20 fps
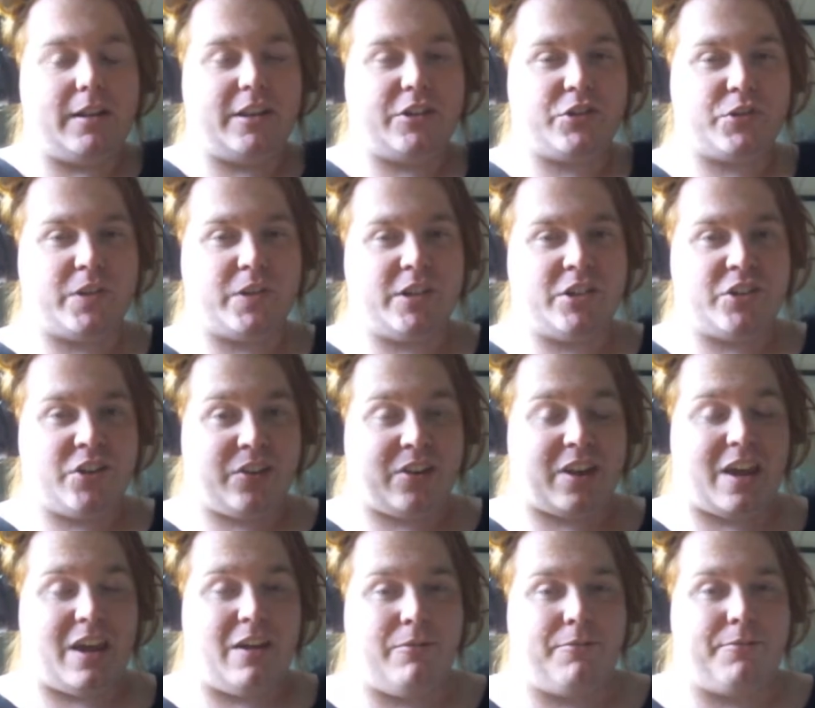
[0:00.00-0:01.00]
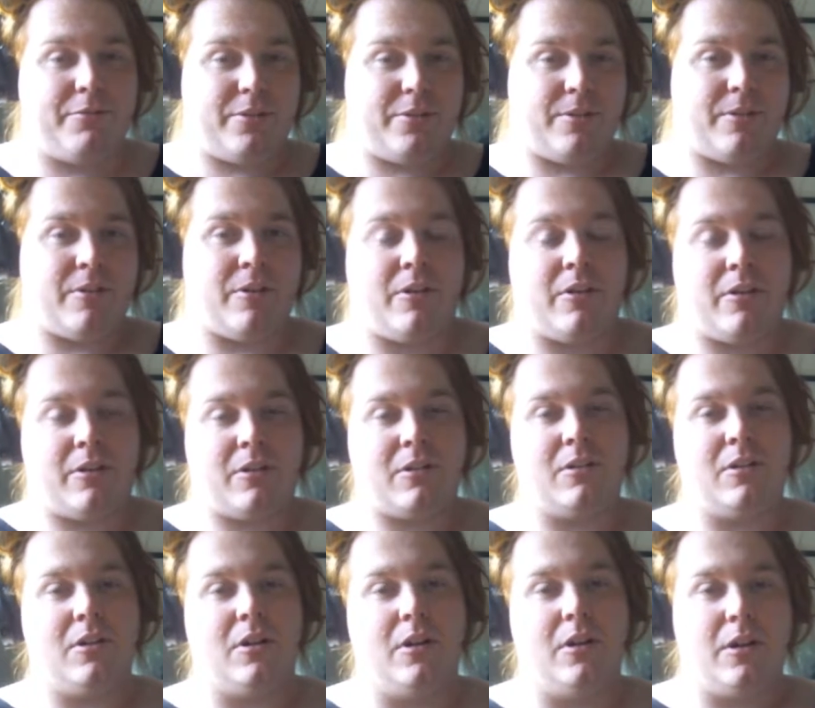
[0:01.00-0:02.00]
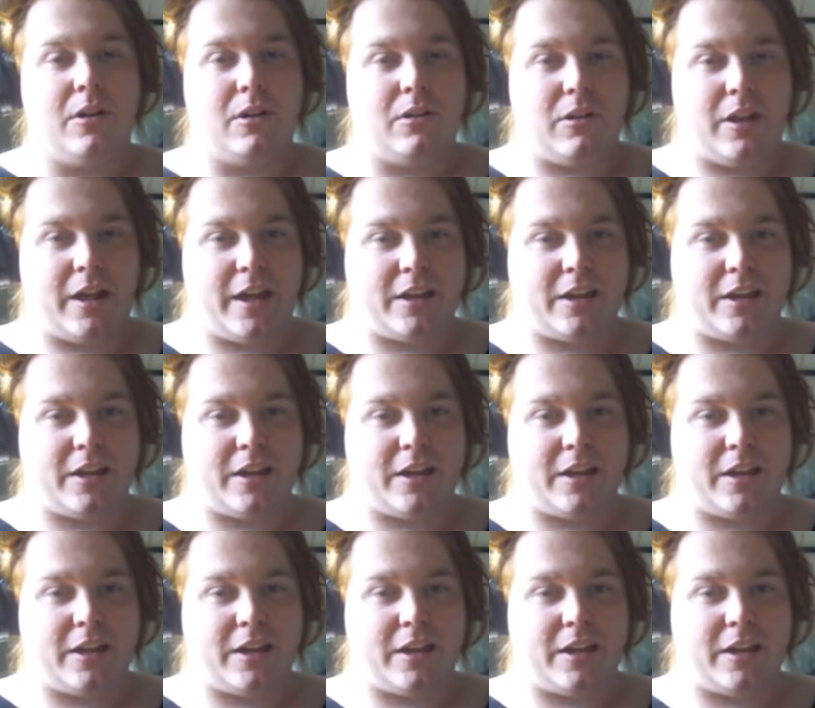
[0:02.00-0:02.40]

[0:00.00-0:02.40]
just have the, like,